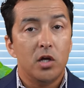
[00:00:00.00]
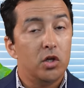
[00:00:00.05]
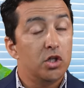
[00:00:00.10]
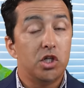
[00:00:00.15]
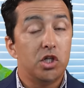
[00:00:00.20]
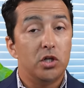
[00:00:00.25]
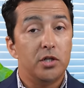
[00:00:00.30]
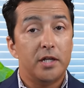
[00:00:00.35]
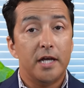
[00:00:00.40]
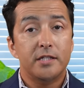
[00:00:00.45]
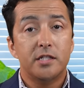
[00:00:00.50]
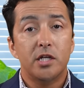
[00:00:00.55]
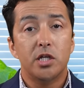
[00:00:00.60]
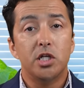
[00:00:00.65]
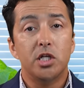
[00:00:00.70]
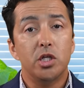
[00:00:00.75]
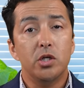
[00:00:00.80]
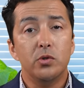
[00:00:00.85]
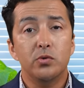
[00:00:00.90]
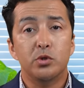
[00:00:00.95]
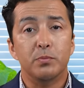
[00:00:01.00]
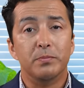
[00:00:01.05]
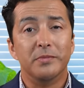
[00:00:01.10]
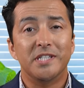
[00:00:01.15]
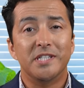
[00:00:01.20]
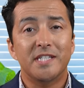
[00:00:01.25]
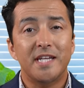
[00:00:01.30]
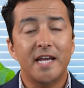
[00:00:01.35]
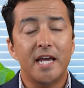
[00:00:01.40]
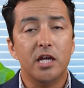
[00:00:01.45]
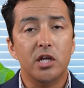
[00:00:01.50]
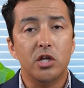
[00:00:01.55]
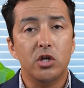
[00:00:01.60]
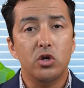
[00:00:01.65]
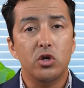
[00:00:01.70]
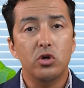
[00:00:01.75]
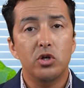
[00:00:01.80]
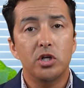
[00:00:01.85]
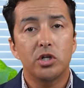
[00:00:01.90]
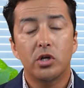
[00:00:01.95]
So that's a huge mistake.
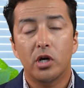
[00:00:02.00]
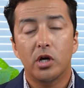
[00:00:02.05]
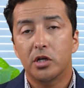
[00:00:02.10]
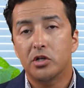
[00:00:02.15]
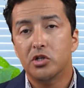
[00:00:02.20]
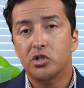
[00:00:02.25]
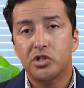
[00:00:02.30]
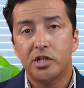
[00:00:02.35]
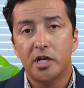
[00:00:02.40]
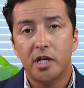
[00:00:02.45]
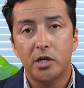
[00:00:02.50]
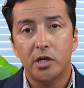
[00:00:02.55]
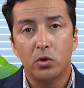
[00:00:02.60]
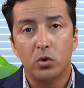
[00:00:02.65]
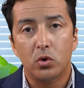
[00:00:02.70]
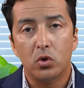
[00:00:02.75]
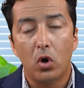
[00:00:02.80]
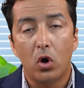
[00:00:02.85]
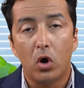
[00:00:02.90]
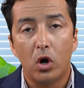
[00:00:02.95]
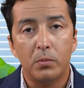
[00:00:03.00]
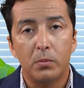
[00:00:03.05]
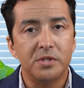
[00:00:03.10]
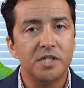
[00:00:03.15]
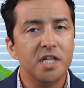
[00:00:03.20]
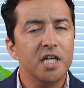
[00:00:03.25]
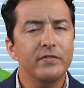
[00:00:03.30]
You need to understand your carbs.